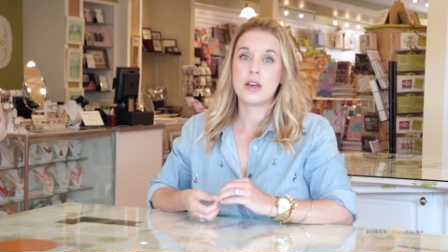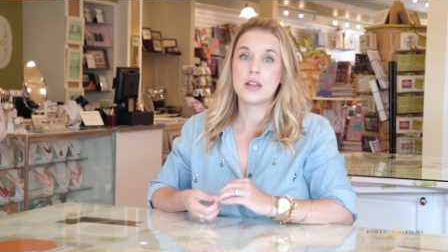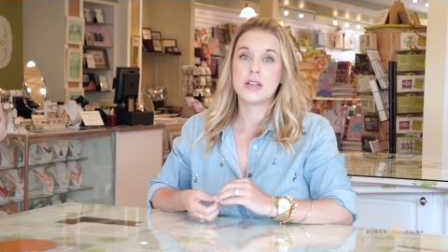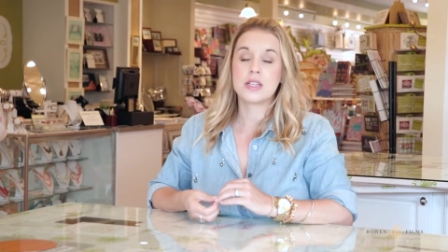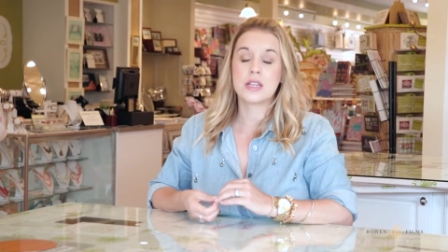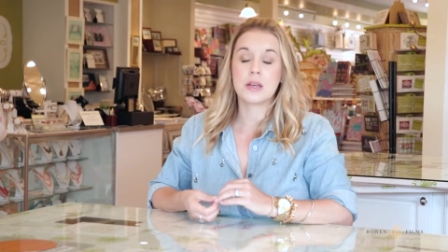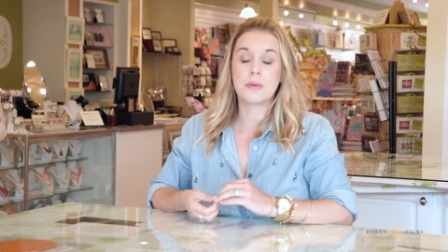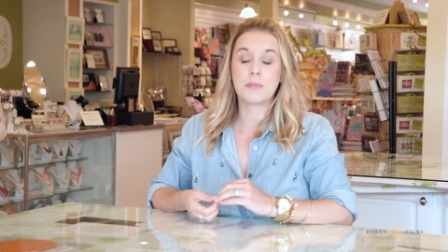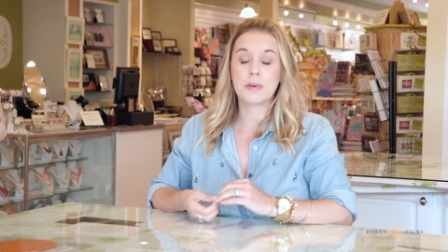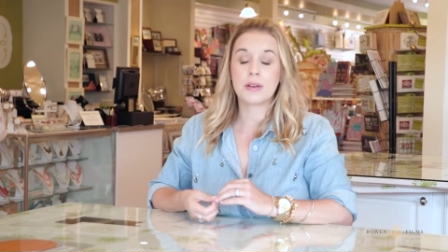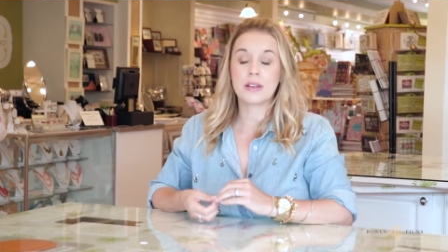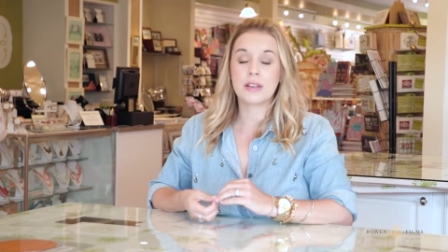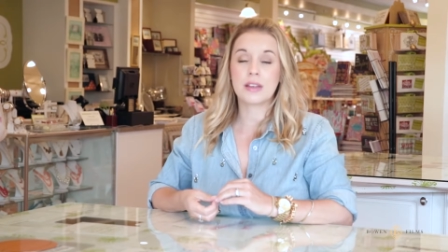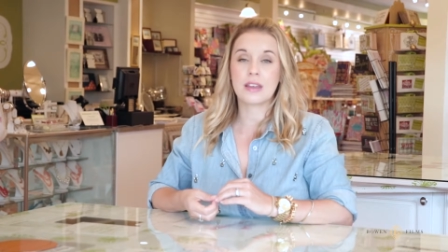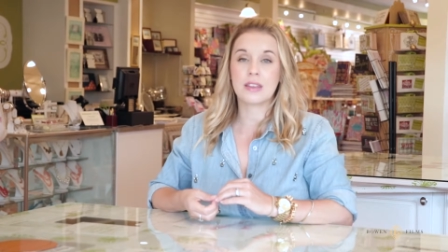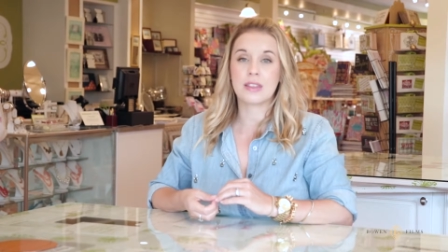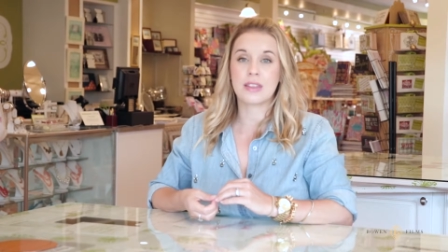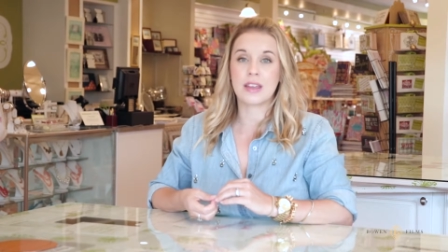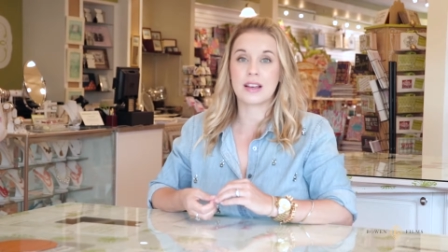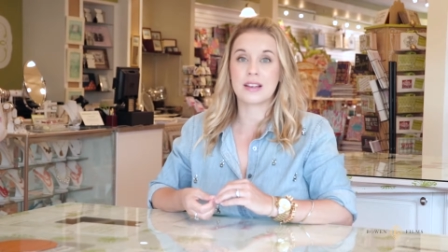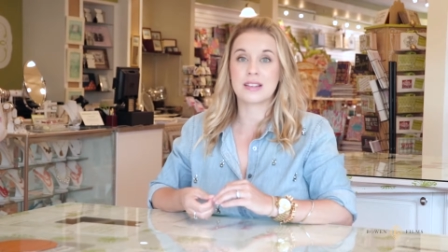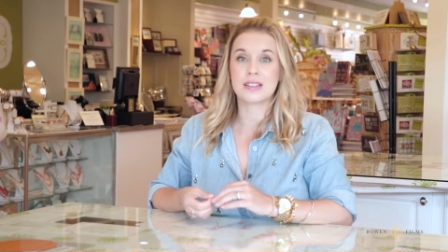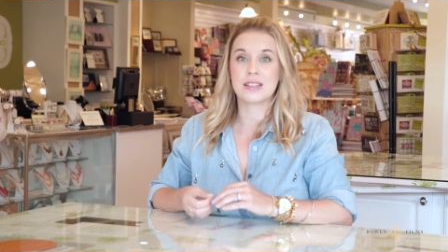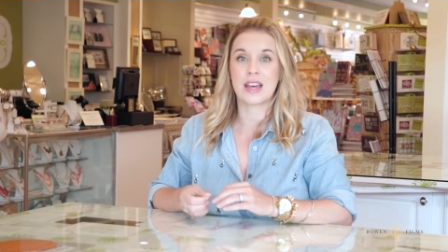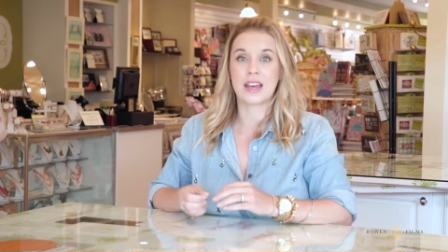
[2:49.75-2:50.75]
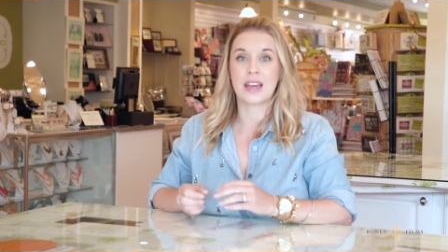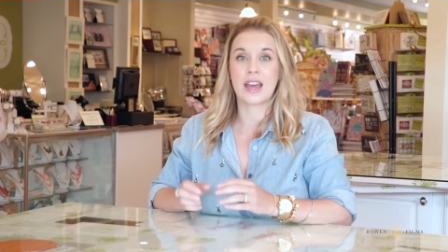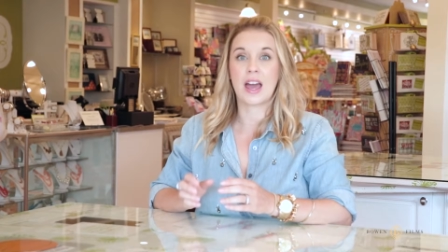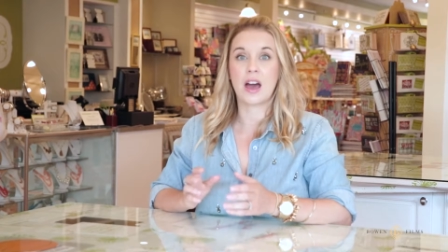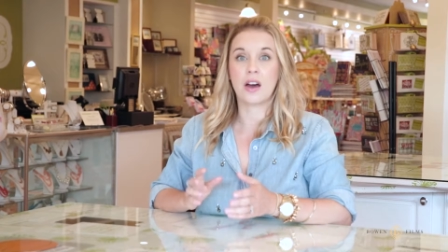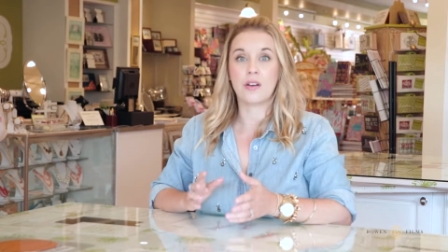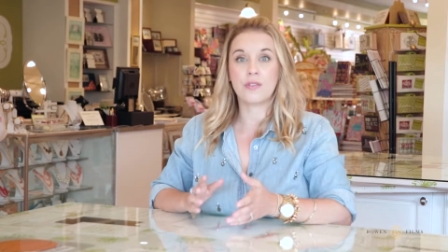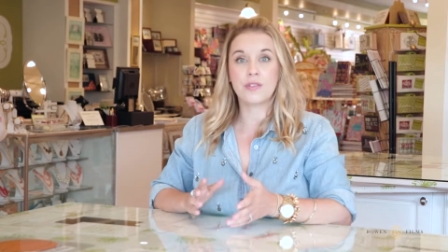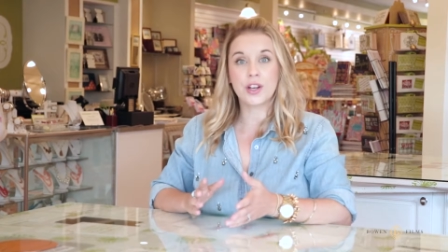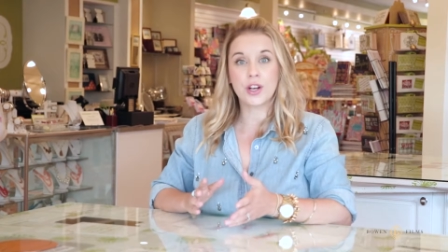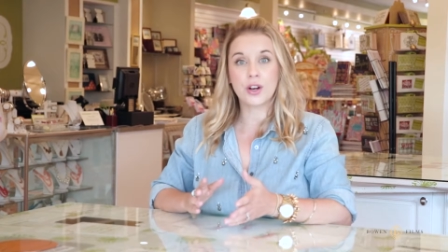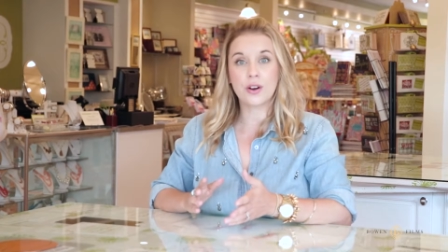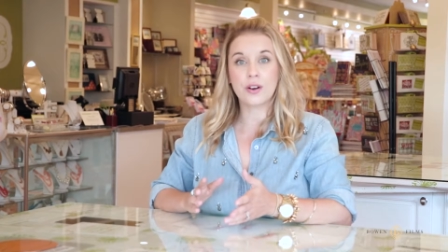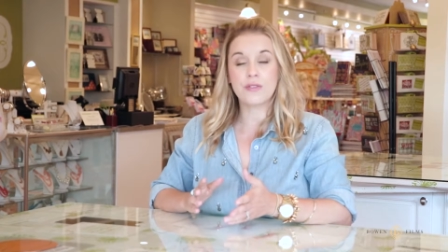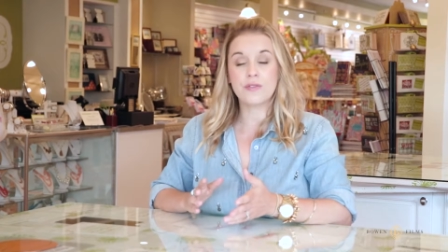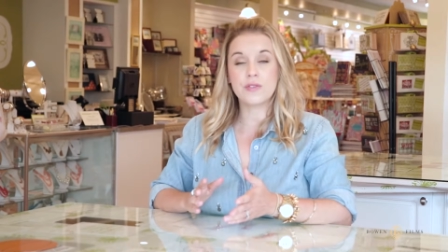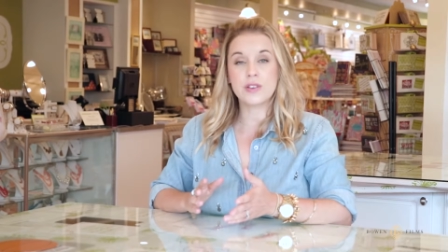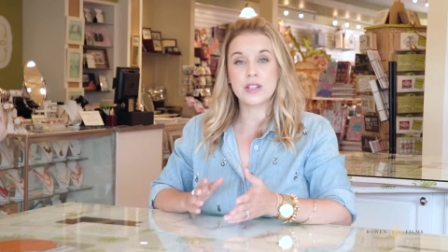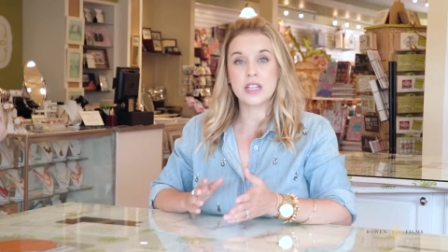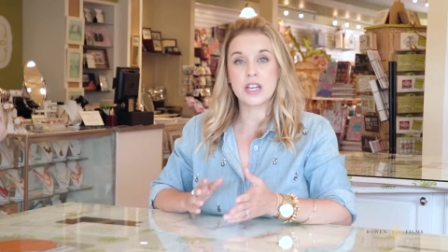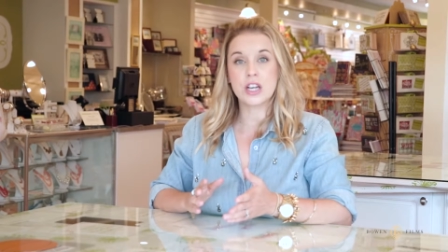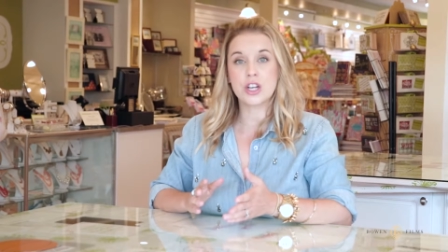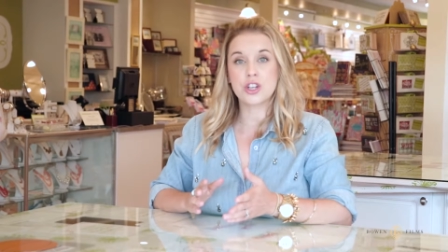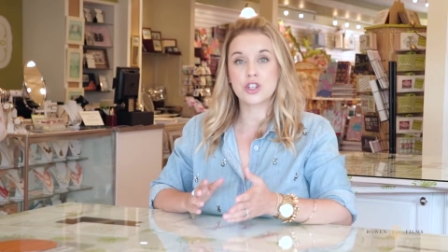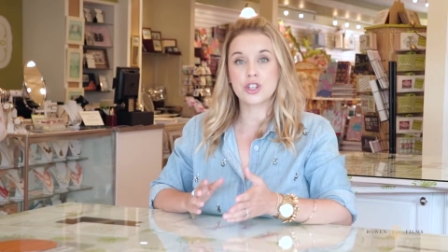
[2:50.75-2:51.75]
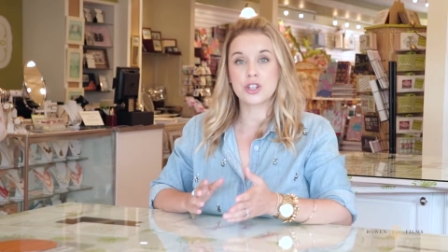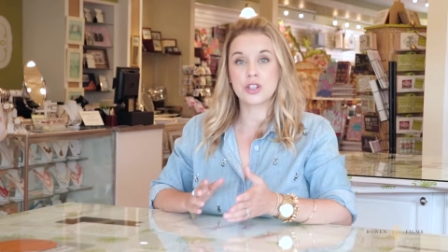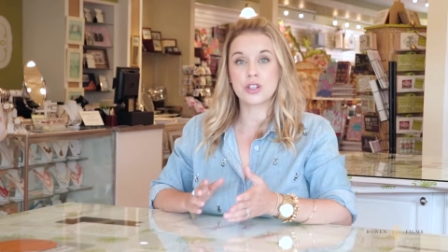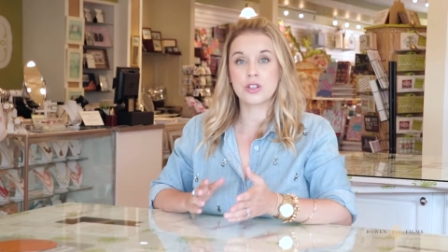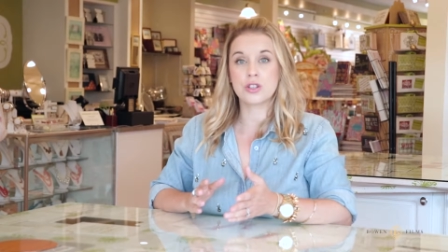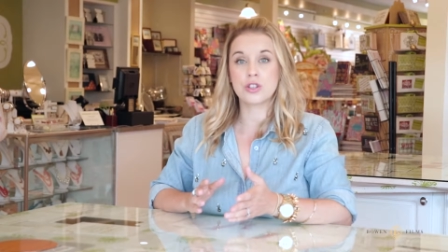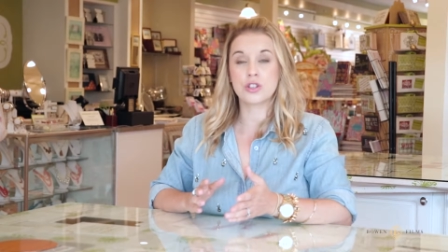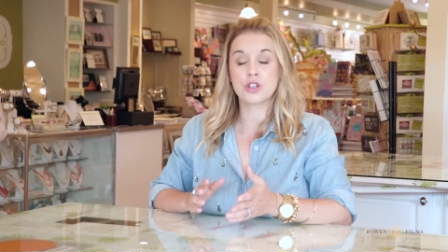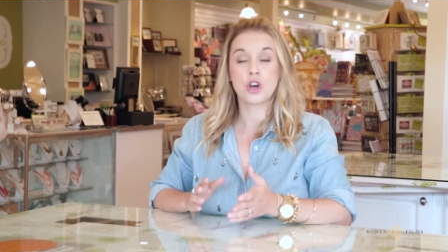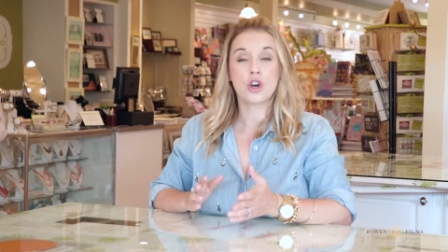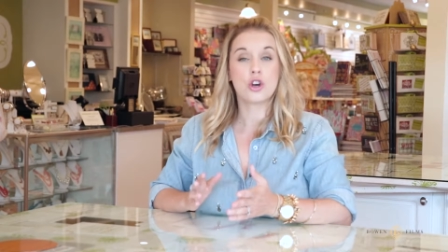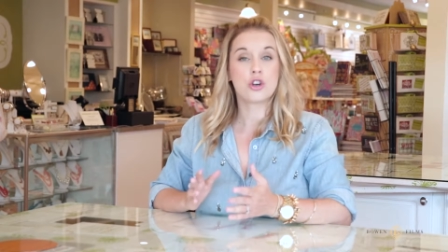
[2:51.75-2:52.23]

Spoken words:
Typically, things like heavier invitations,